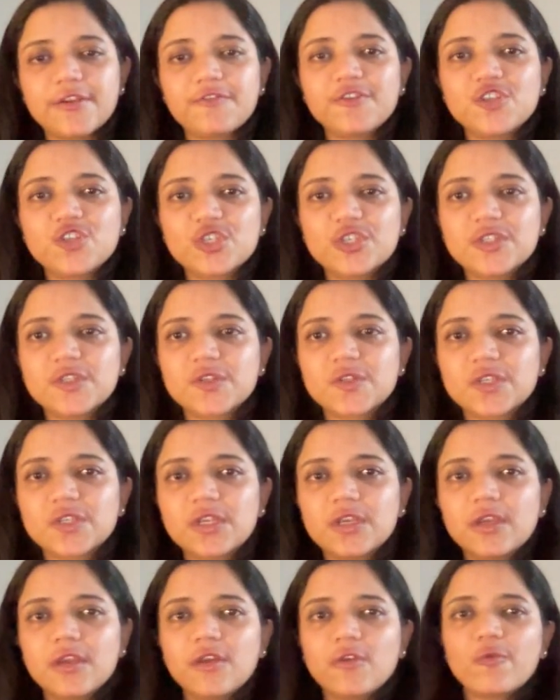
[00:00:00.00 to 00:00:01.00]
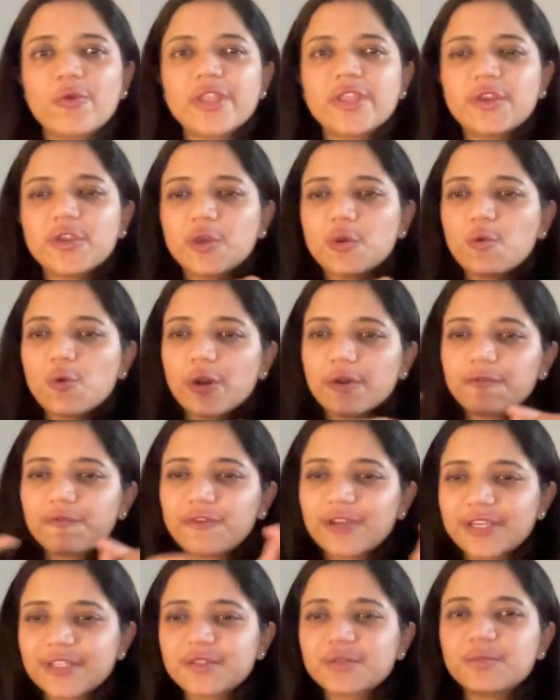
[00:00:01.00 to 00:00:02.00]
which is whether you want
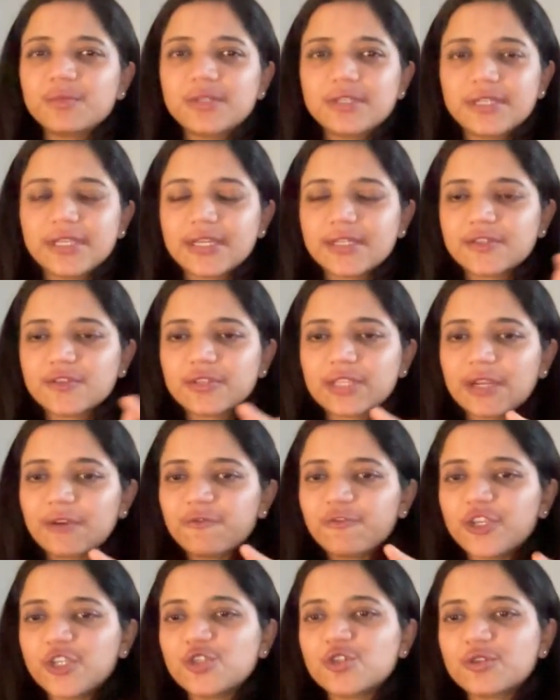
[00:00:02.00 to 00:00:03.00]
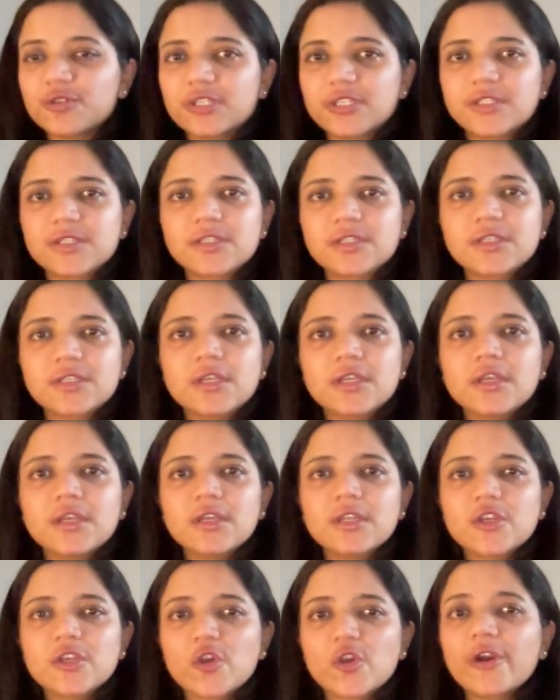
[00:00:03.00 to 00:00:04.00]
flexible date. So that feature is
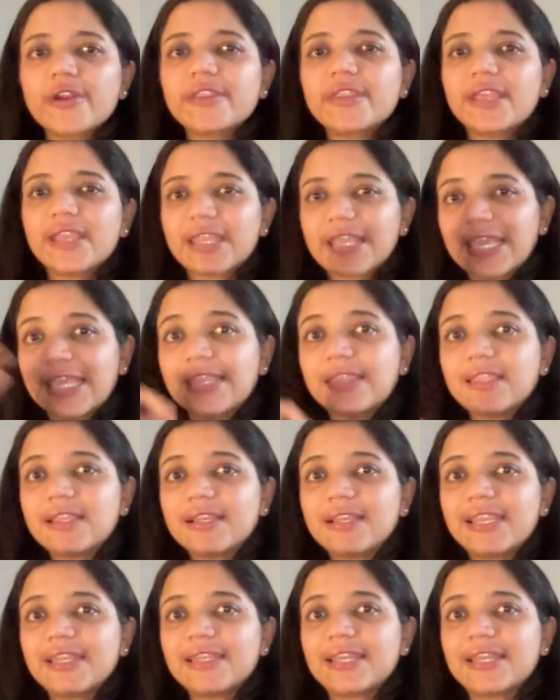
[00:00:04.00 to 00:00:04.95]
not there in the date